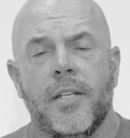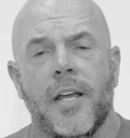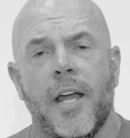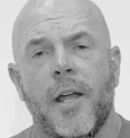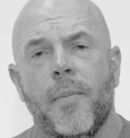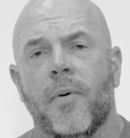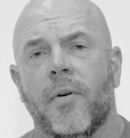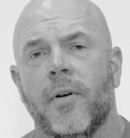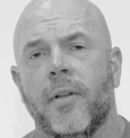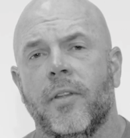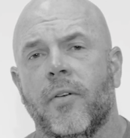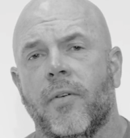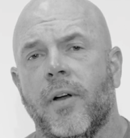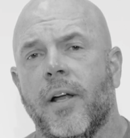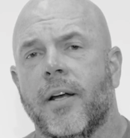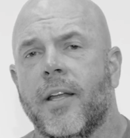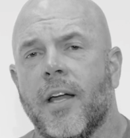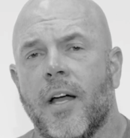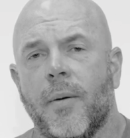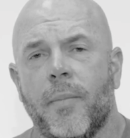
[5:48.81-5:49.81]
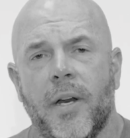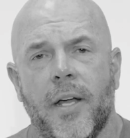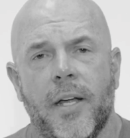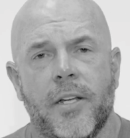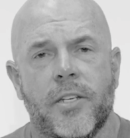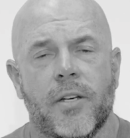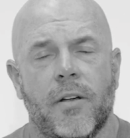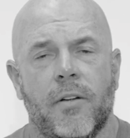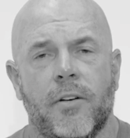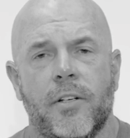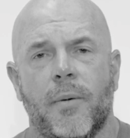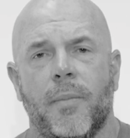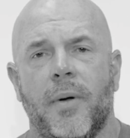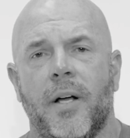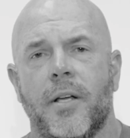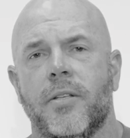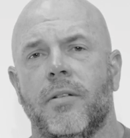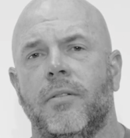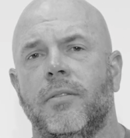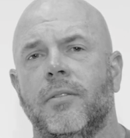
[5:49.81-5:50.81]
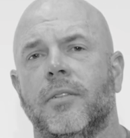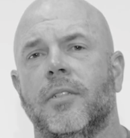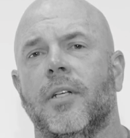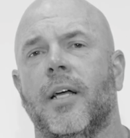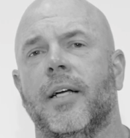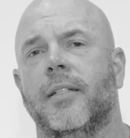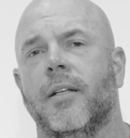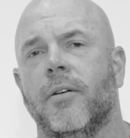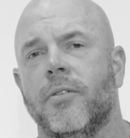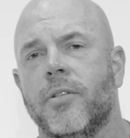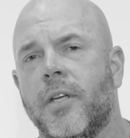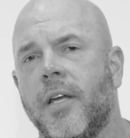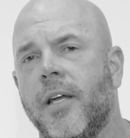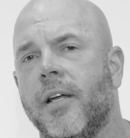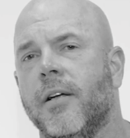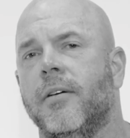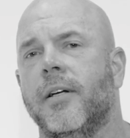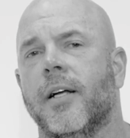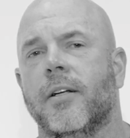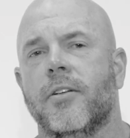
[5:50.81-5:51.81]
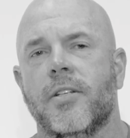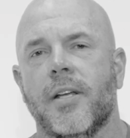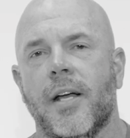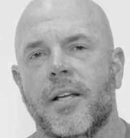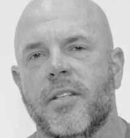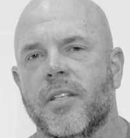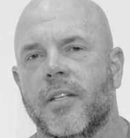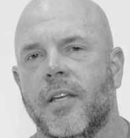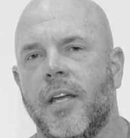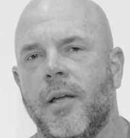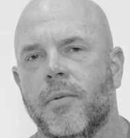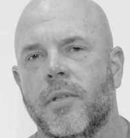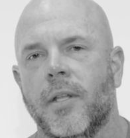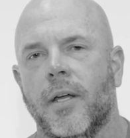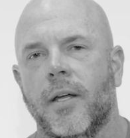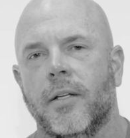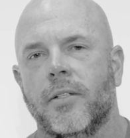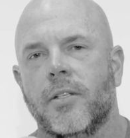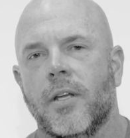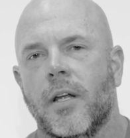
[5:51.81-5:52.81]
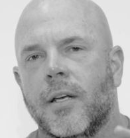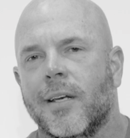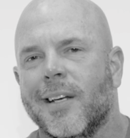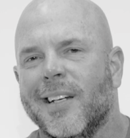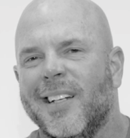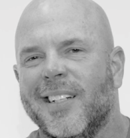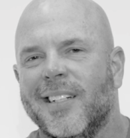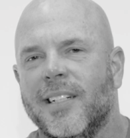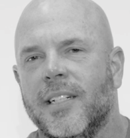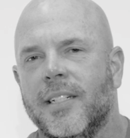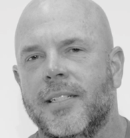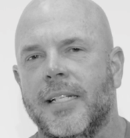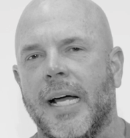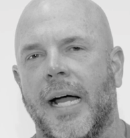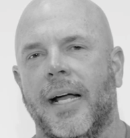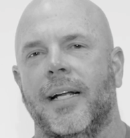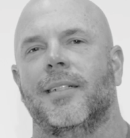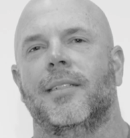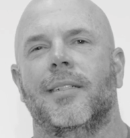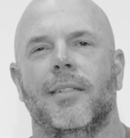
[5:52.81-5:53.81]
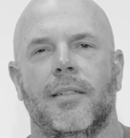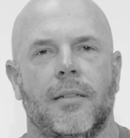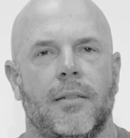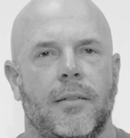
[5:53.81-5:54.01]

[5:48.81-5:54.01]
taper and thread combination on your muzzle, it's like those Kegel exercises, keeps things tight.